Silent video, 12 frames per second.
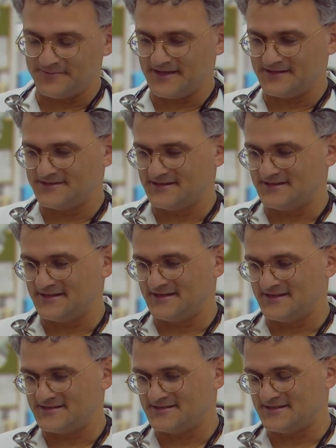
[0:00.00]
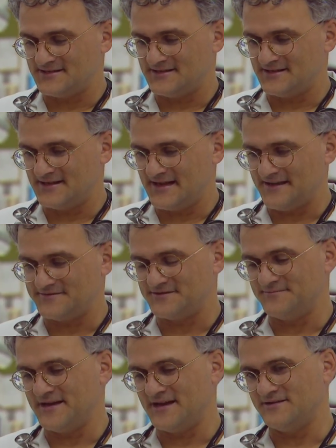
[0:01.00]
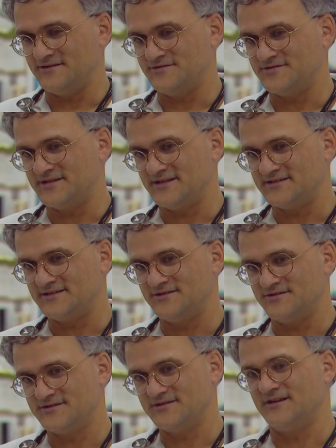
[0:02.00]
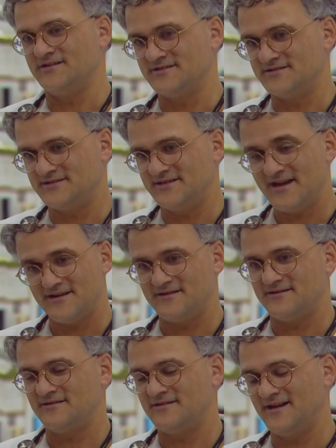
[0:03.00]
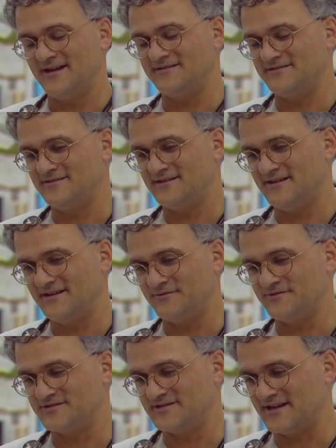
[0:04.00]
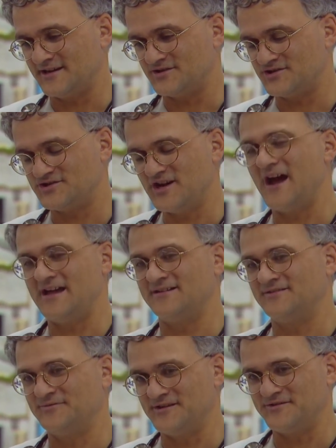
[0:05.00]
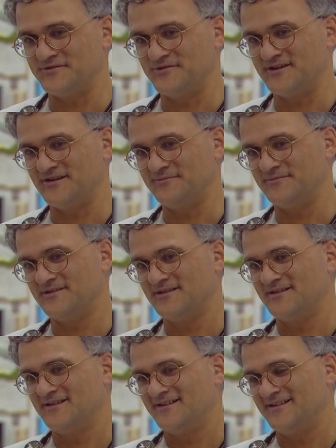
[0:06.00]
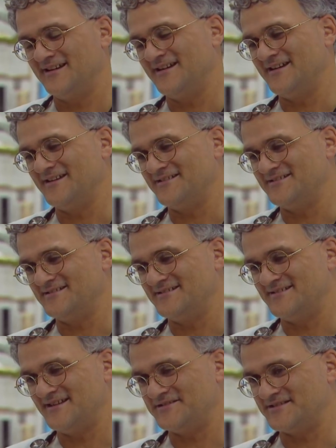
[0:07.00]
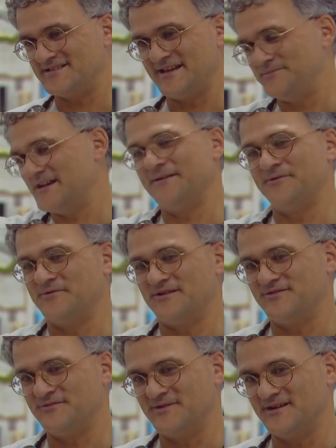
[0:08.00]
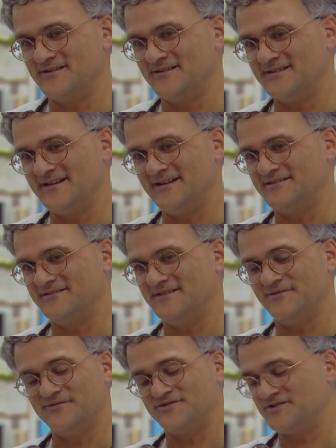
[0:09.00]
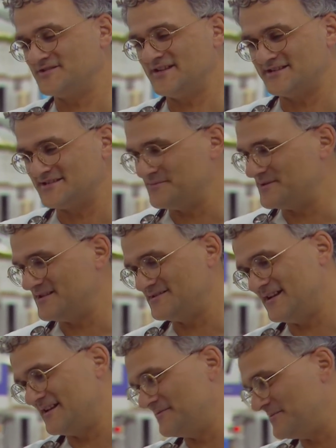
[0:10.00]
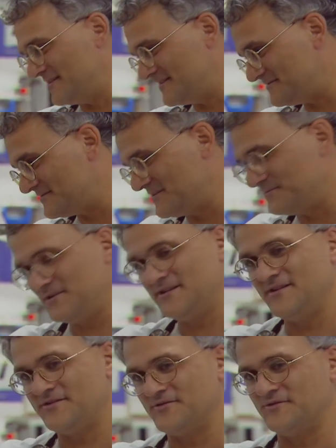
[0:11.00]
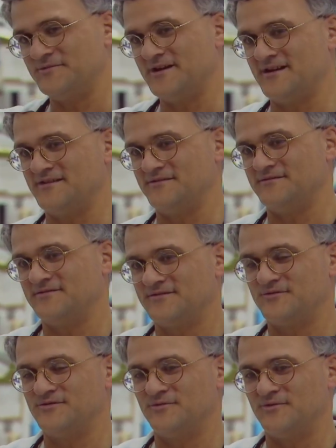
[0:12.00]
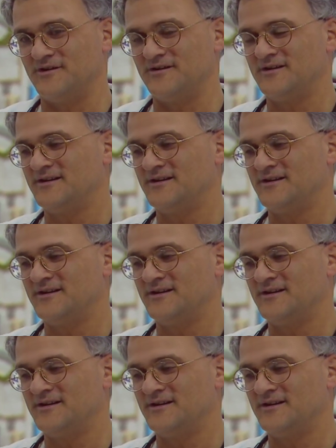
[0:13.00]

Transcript: bit, and then I said, I have some bad news, and I said, your son is dead. And it was like a shot went through him, and at the same time it went through me. And it was just like somebody had taken me and completely thrown me out of the through the wall.